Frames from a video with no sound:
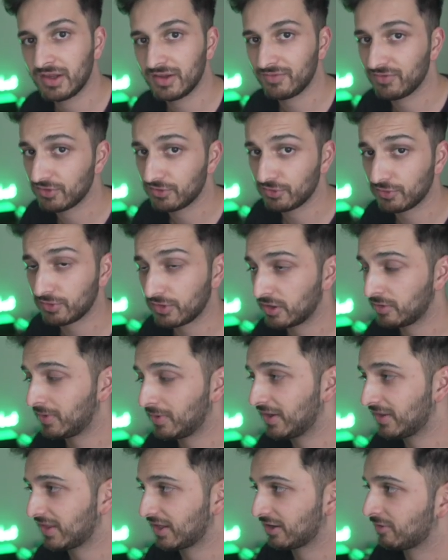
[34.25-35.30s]
if you're talking
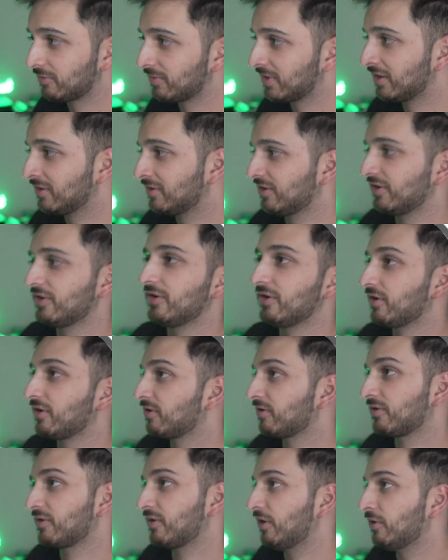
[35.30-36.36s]
about Ethereum then you got
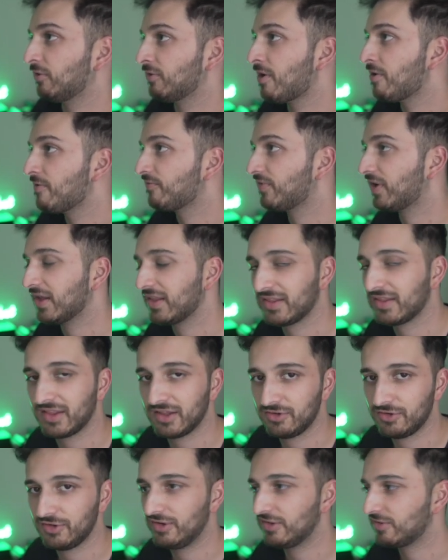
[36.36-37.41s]
to go no farther
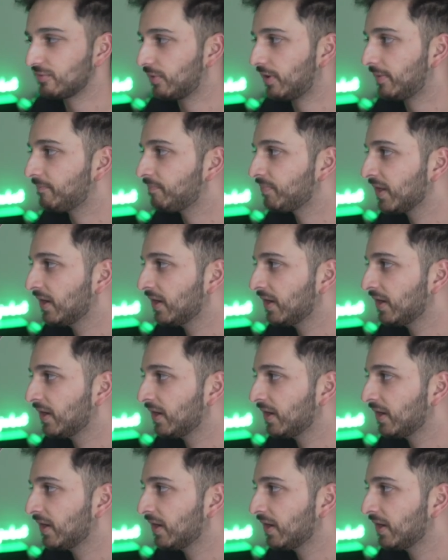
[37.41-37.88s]
than Uniswap.